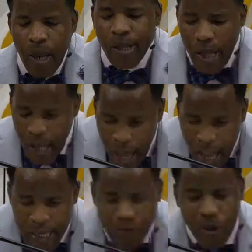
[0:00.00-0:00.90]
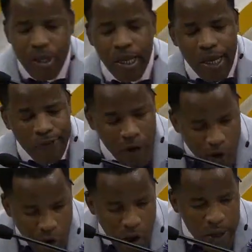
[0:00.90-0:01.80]
The last one to leave the
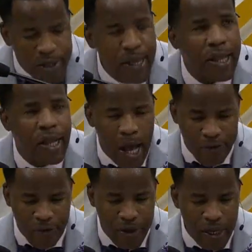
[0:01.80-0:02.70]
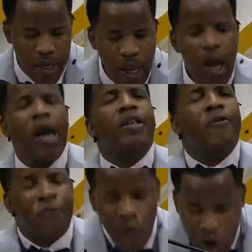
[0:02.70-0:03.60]
cross at Calvary and the
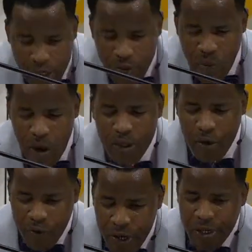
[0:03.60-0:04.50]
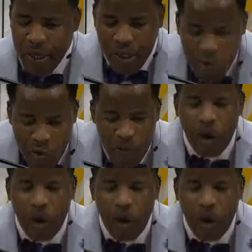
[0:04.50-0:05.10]
first one to reach the tomb